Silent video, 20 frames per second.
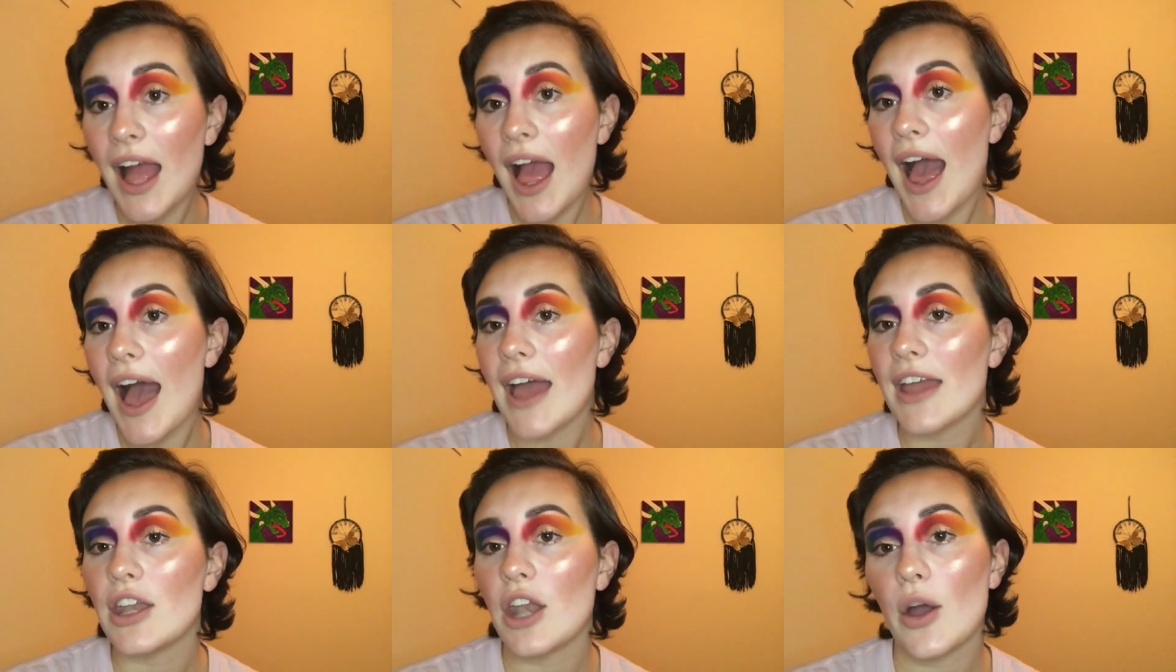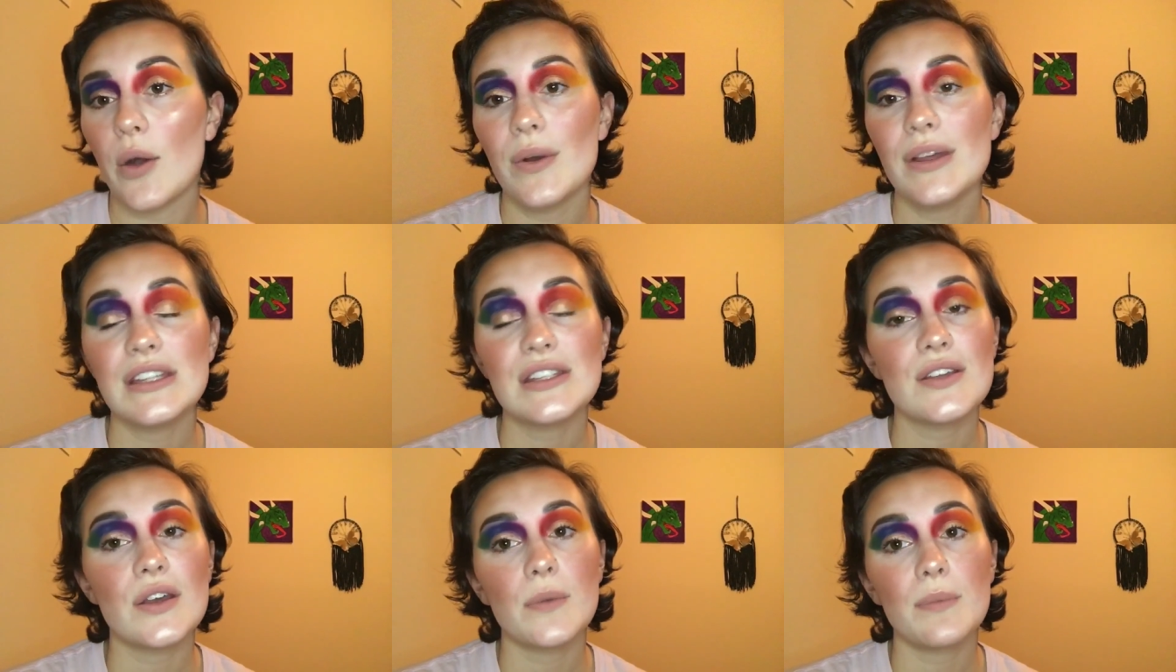I know
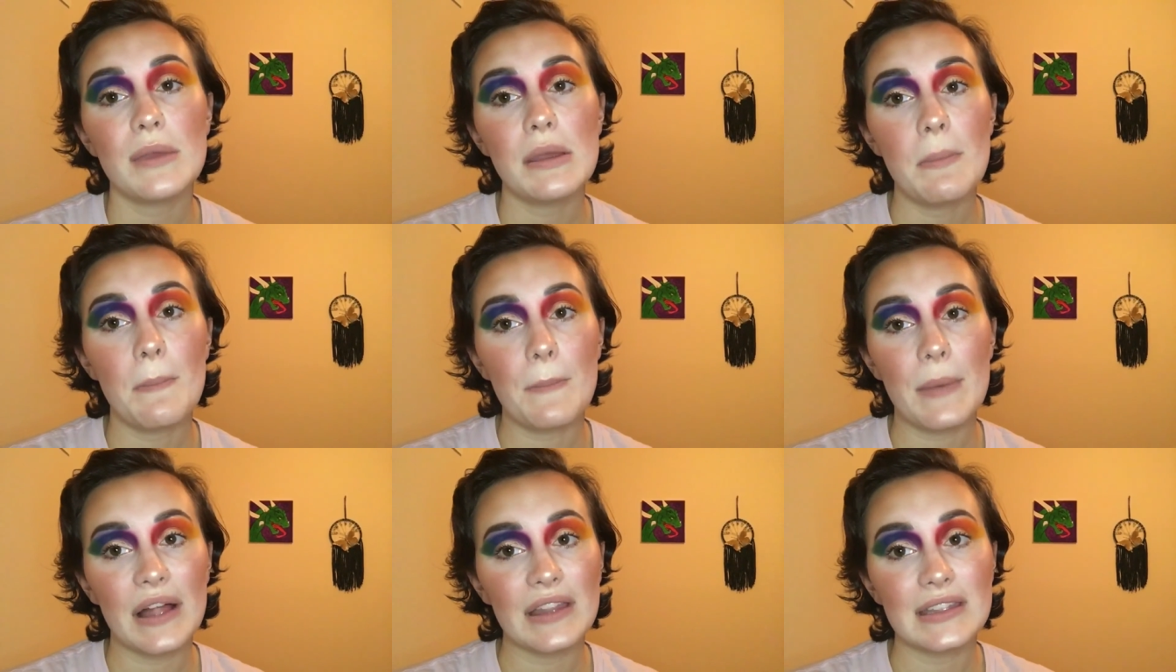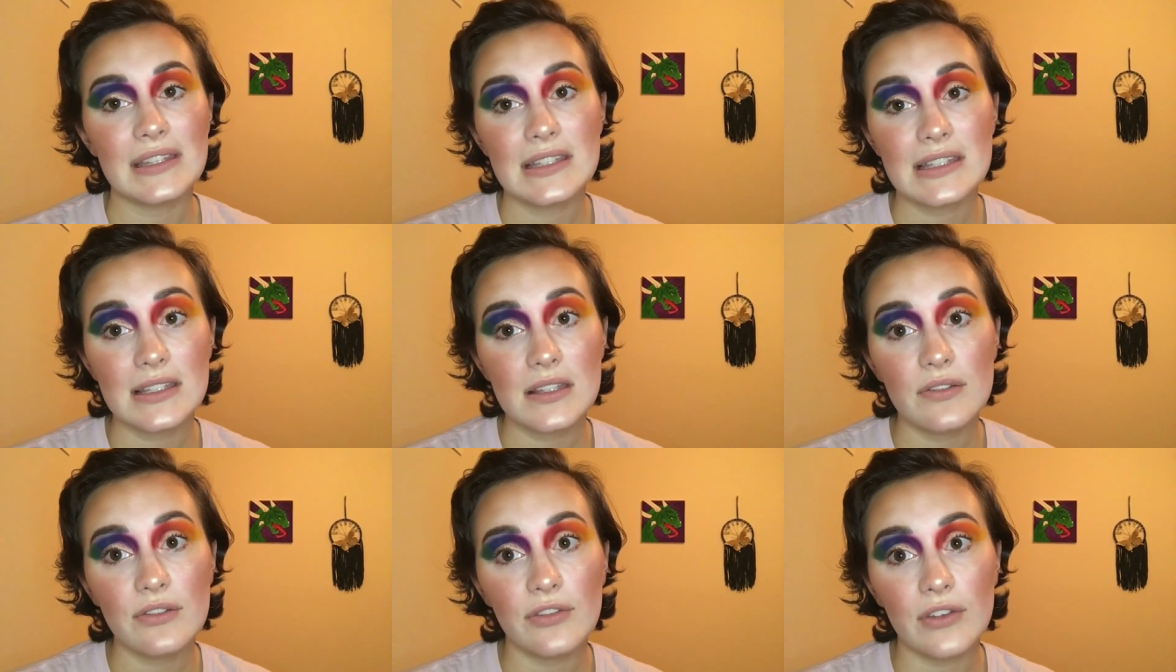it took me months
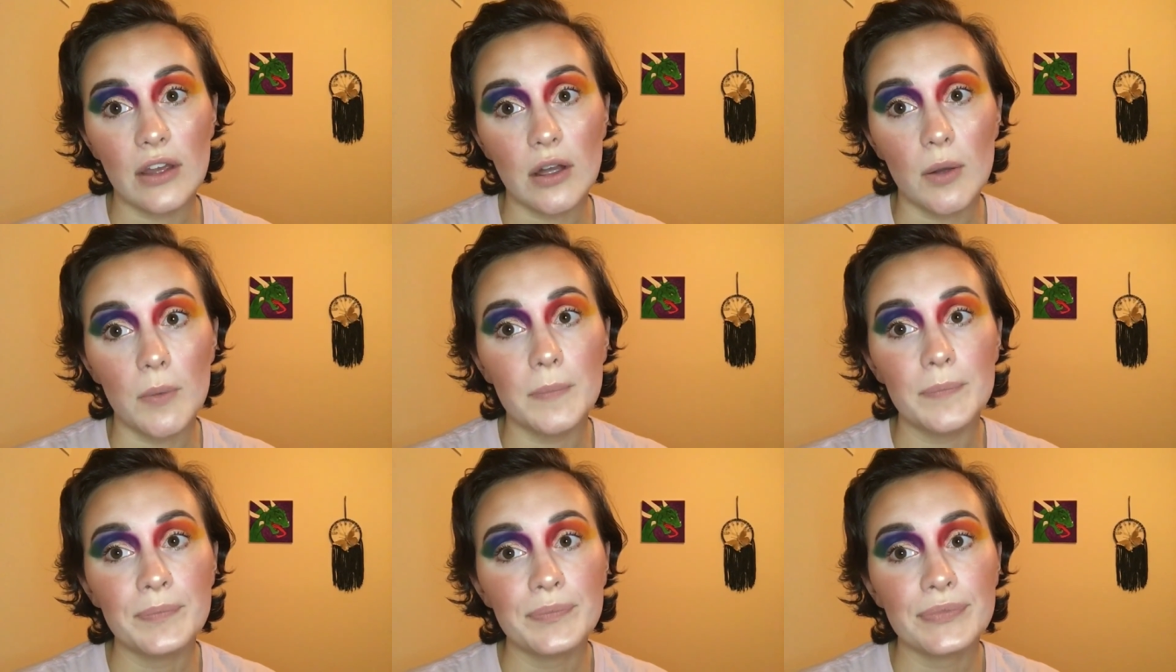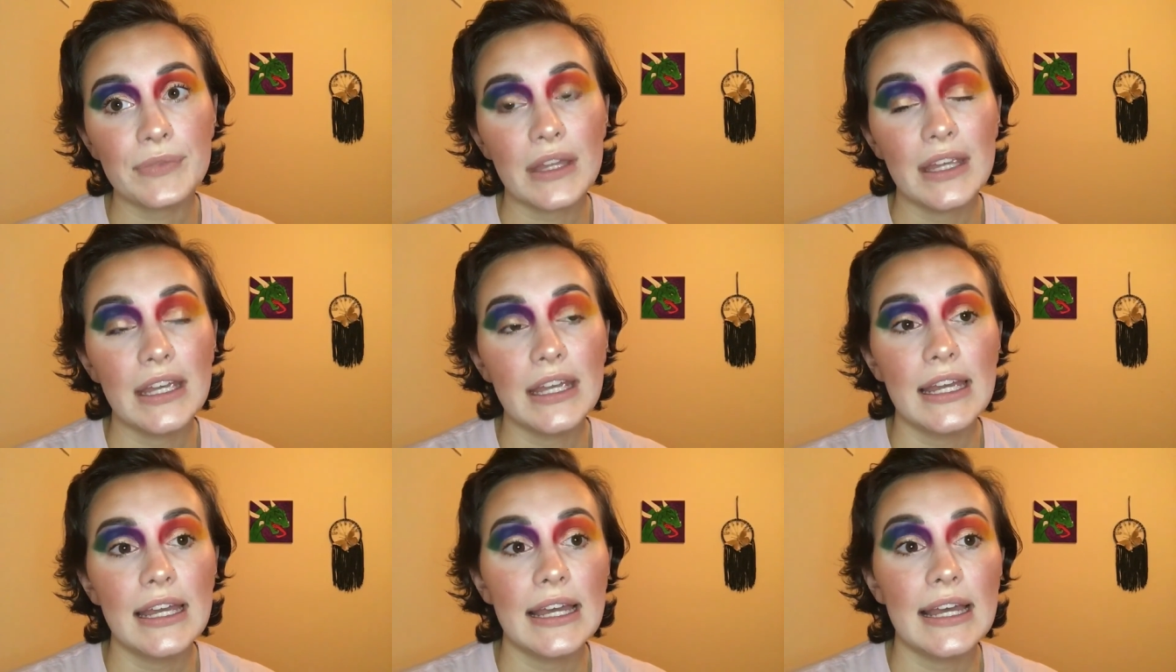to film,
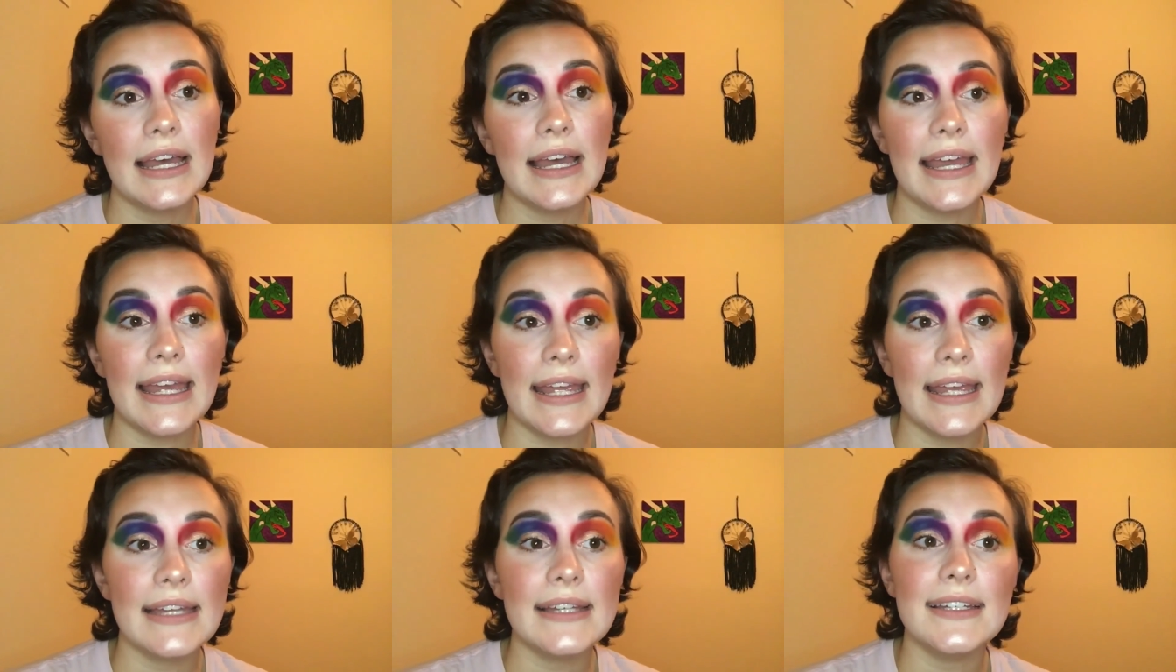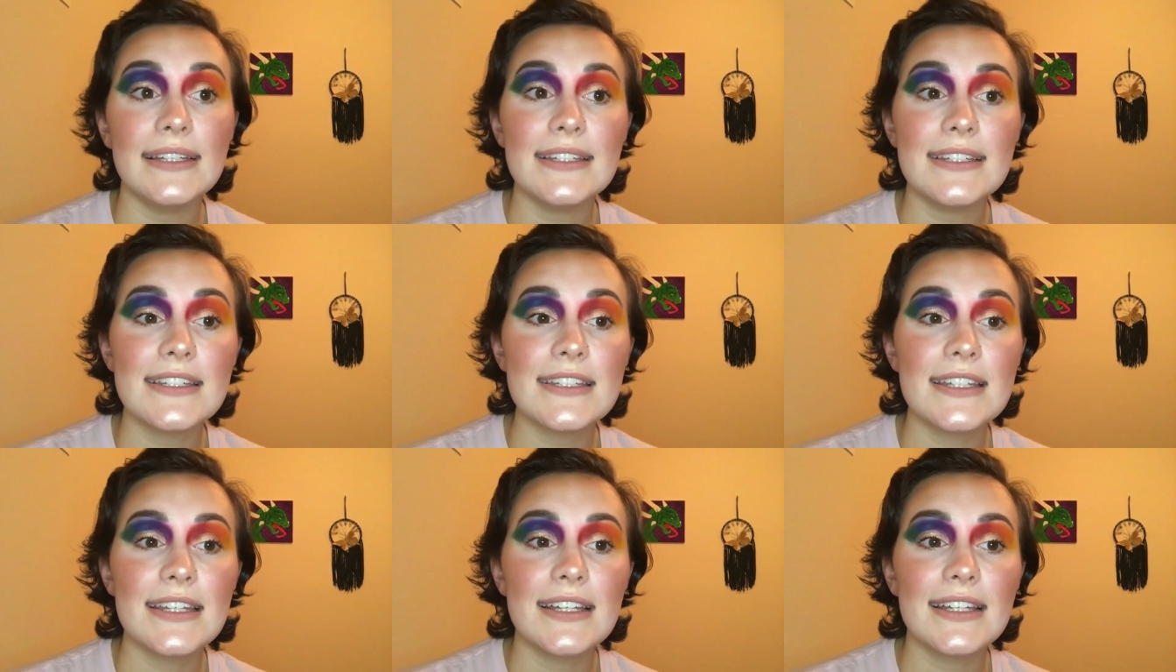and
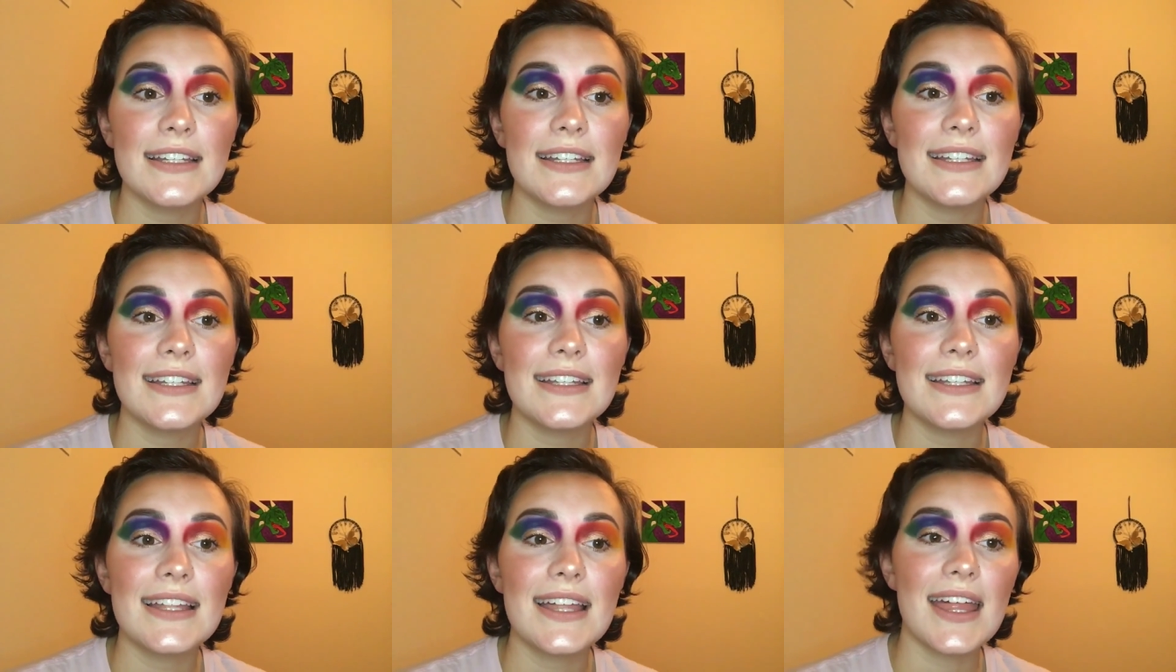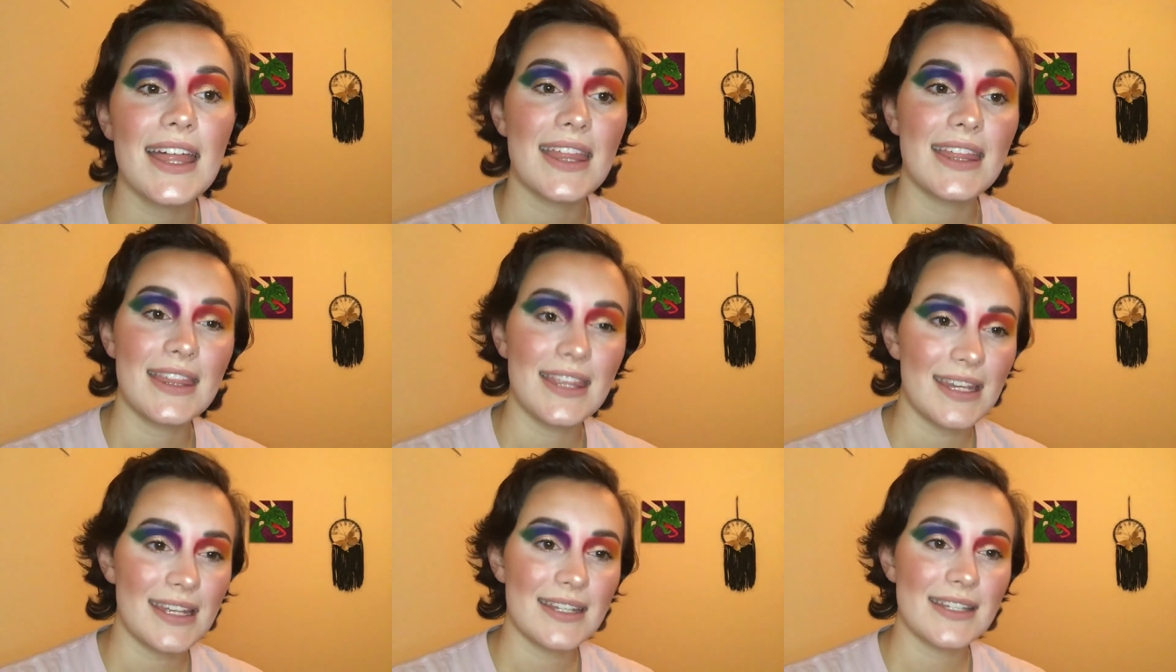
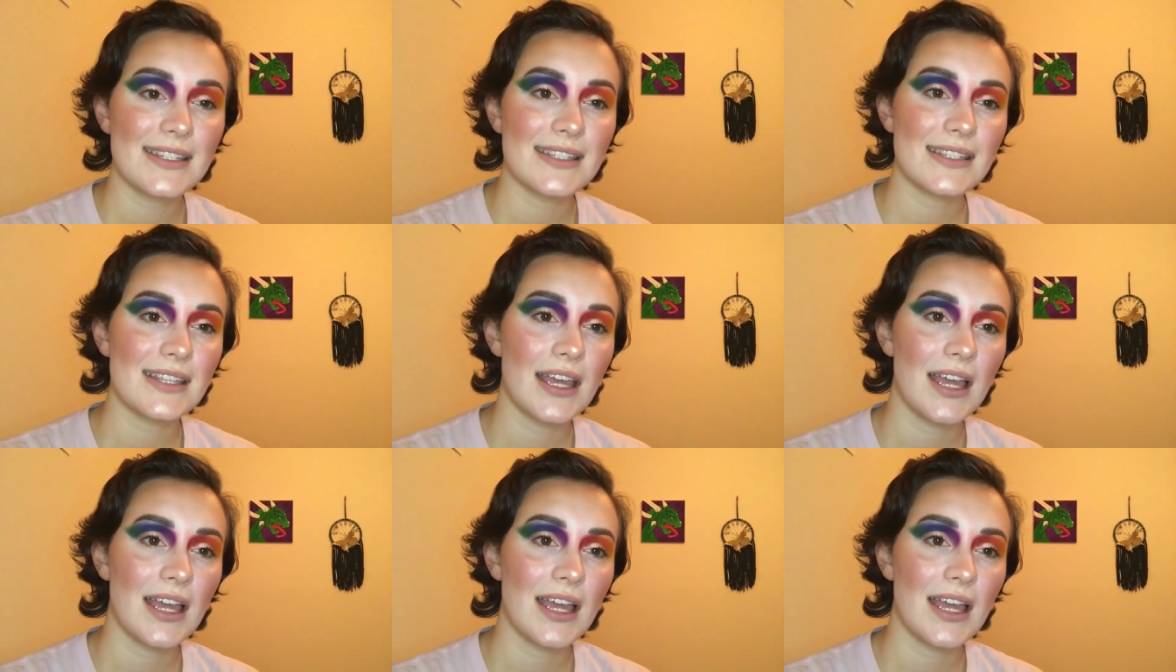this